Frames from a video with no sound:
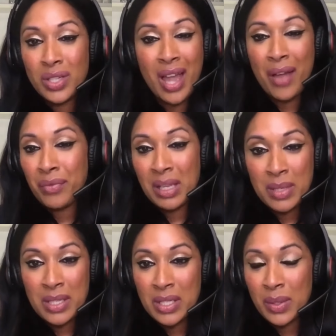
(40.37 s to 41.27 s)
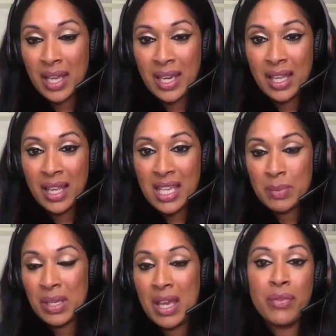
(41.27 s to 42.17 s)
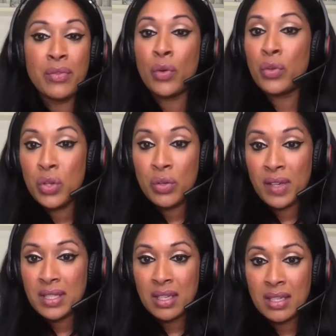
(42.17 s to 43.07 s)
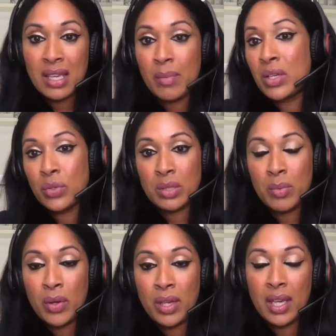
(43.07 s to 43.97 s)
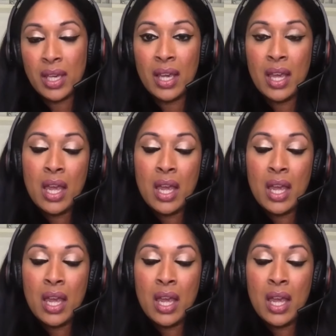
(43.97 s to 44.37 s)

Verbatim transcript: you haven't really been doing any SPF, you've got UV sun damage, you're smoking,